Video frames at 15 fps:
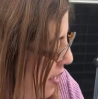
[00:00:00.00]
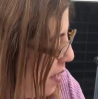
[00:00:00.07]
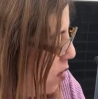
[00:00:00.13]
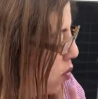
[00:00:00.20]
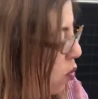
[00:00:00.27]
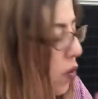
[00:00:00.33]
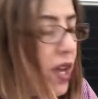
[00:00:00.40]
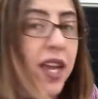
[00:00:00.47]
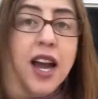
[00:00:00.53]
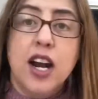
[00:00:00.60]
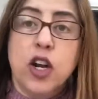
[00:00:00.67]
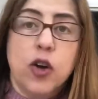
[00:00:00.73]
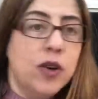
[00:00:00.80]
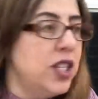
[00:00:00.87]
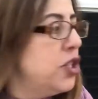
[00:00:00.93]
we are
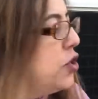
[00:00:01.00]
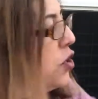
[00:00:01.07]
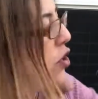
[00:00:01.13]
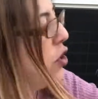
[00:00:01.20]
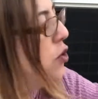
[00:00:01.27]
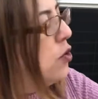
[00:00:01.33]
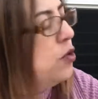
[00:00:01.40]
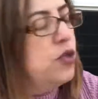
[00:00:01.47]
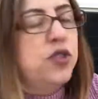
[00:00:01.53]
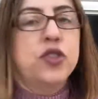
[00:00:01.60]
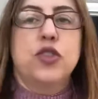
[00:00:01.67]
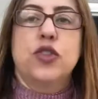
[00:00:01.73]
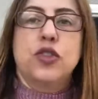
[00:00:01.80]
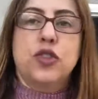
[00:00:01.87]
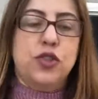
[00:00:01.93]
going to
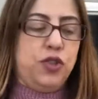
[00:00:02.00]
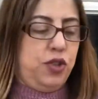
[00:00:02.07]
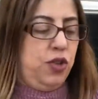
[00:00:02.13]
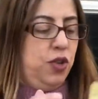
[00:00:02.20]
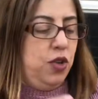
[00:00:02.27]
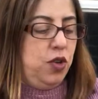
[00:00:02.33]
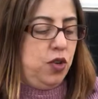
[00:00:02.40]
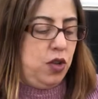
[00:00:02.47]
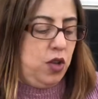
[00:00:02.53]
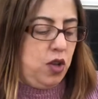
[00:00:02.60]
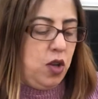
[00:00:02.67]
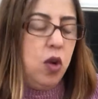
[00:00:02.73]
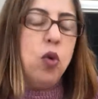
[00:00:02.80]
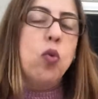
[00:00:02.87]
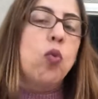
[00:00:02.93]
use
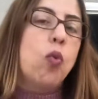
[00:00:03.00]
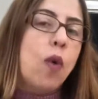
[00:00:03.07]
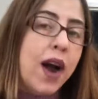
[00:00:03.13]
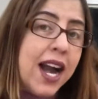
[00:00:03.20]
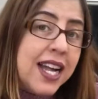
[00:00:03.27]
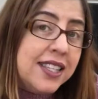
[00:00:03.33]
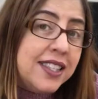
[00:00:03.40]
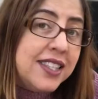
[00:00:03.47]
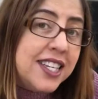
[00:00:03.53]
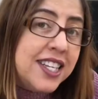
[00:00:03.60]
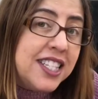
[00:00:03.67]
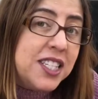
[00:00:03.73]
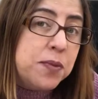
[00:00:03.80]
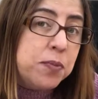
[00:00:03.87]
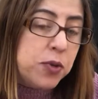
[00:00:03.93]
1
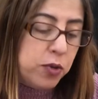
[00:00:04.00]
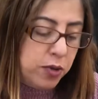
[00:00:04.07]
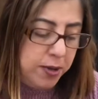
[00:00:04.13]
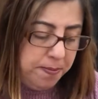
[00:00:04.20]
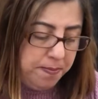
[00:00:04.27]
teaspoon